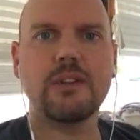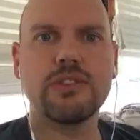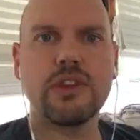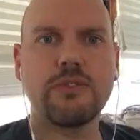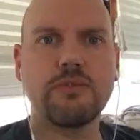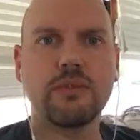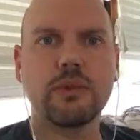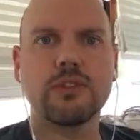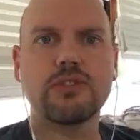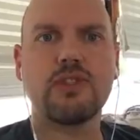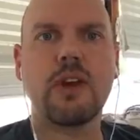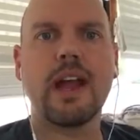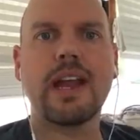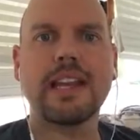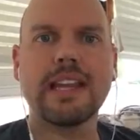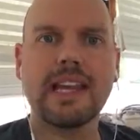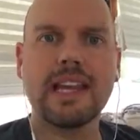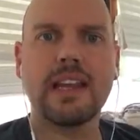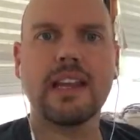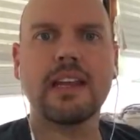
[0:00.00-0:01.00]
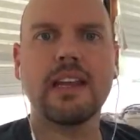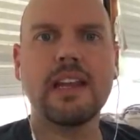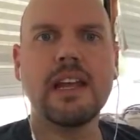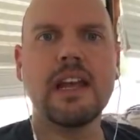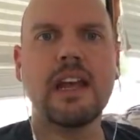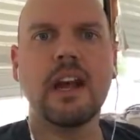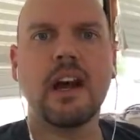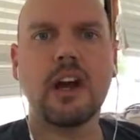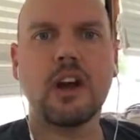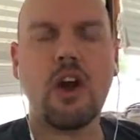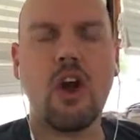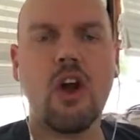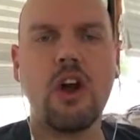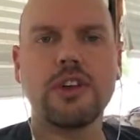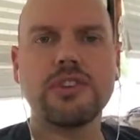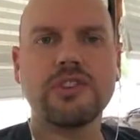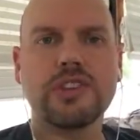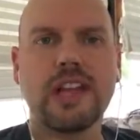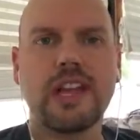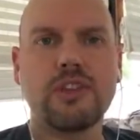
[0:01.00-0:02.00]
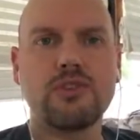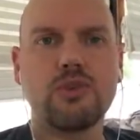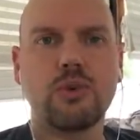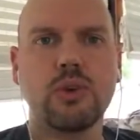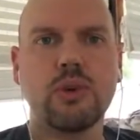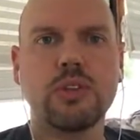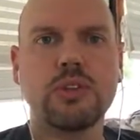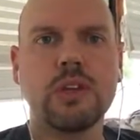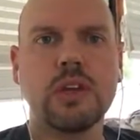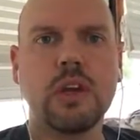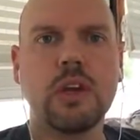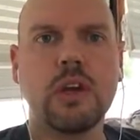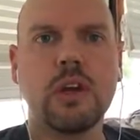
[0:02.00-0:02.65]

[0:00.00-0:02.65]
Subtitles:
Jeff, we're trying to get a call scheduled.